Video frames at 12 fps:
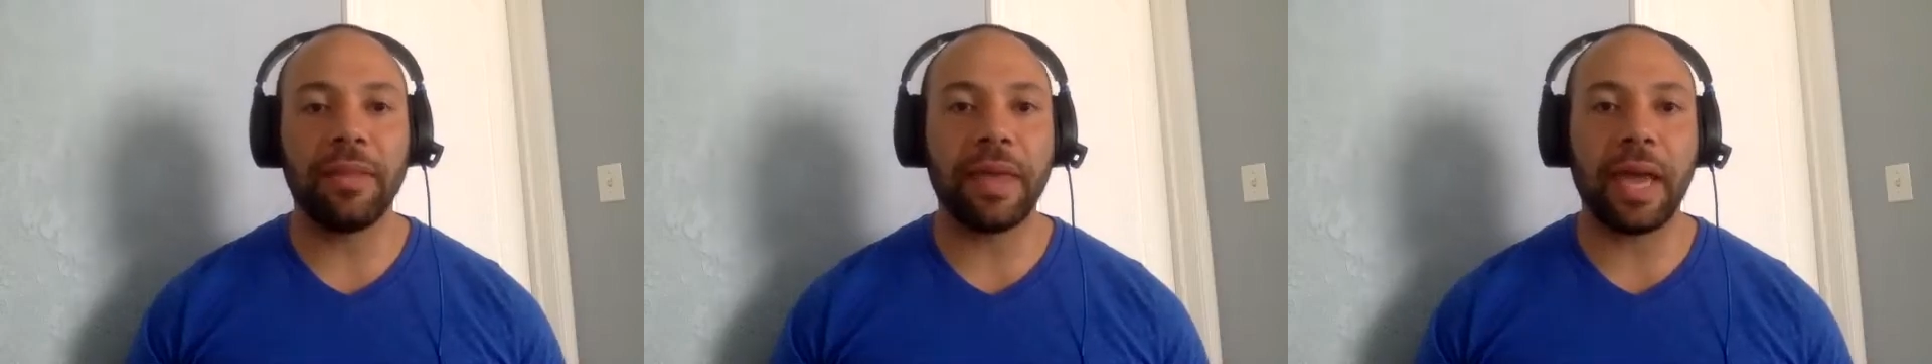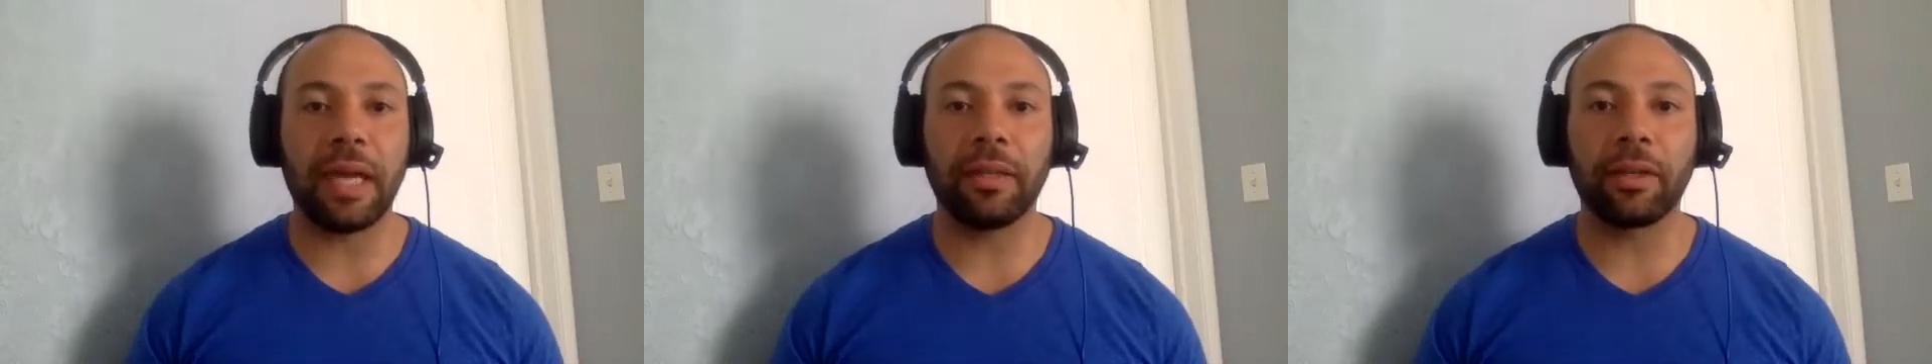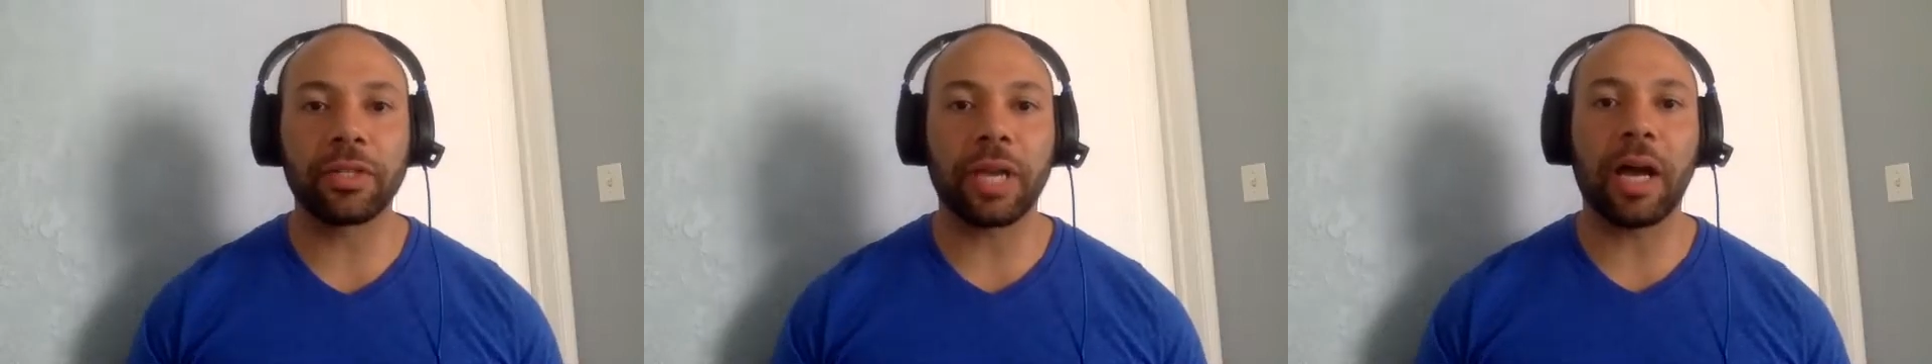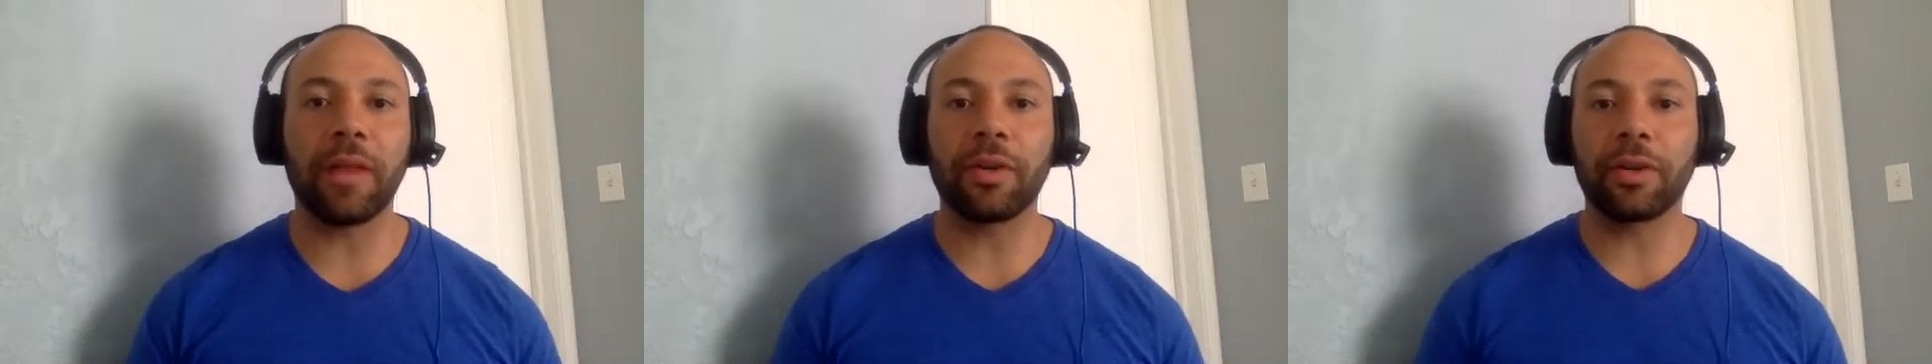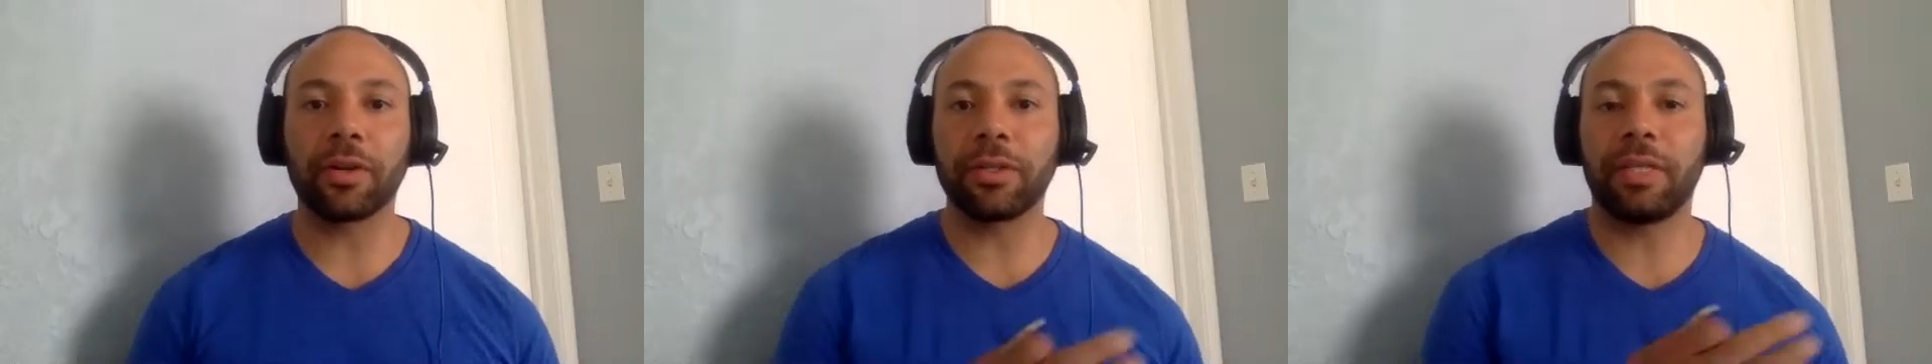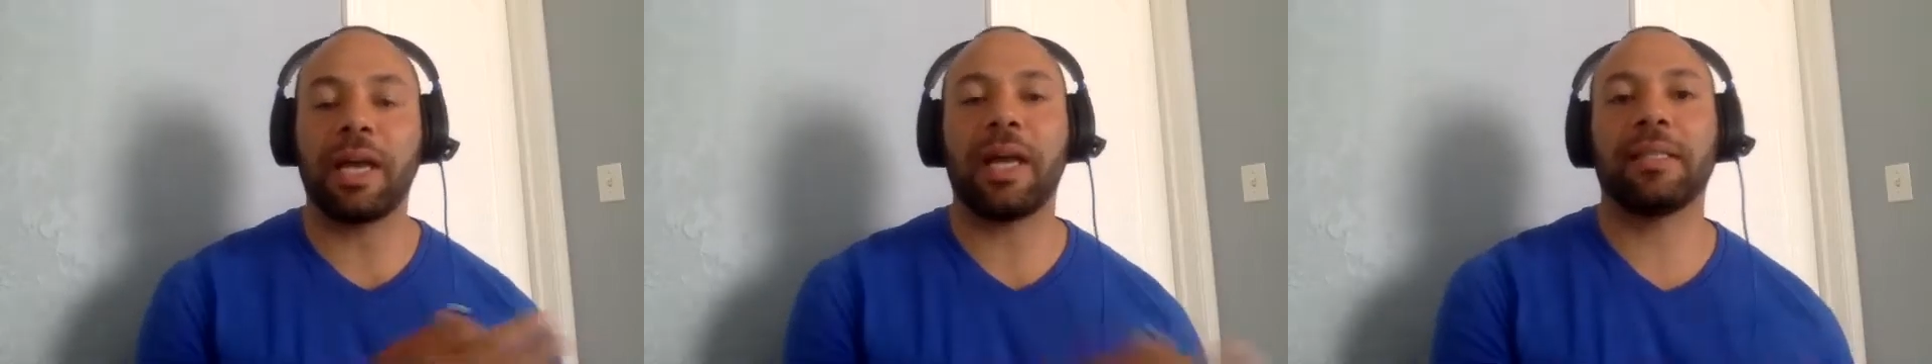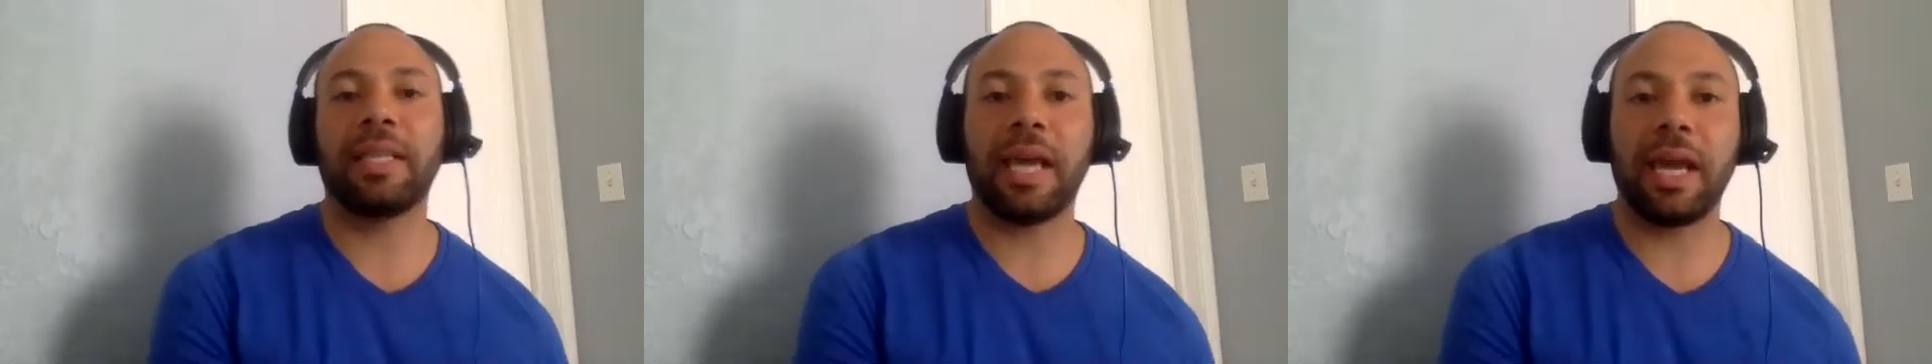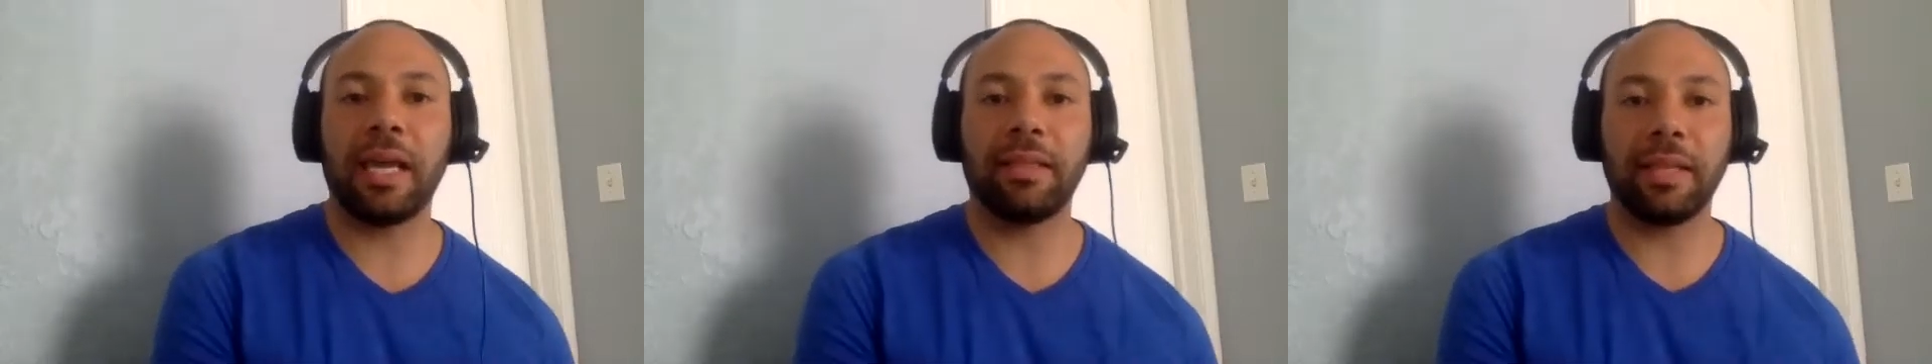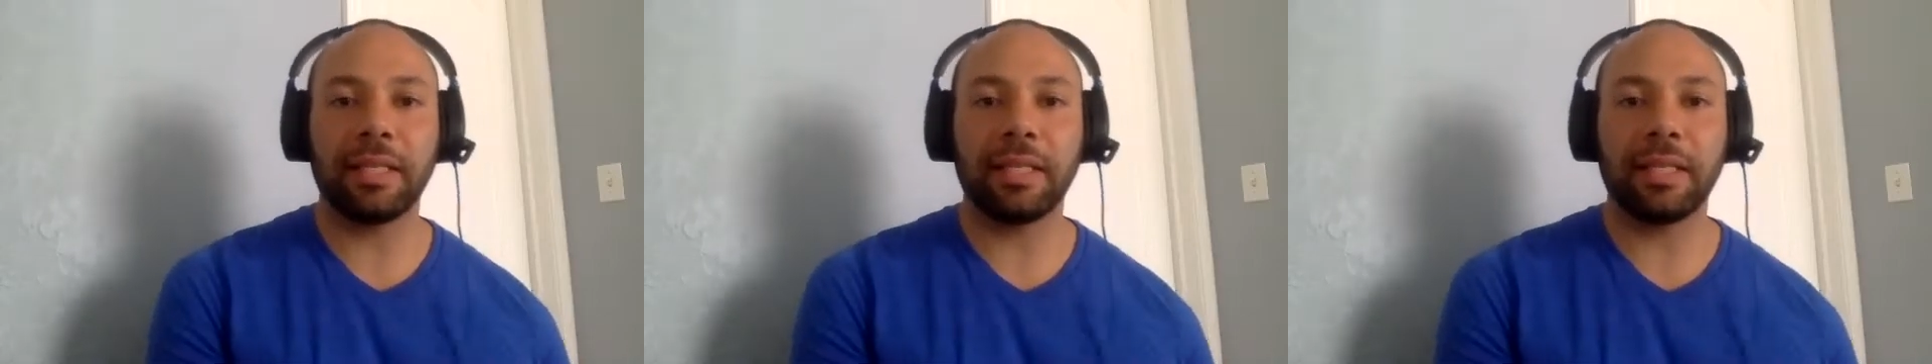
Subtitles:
And then there's others that say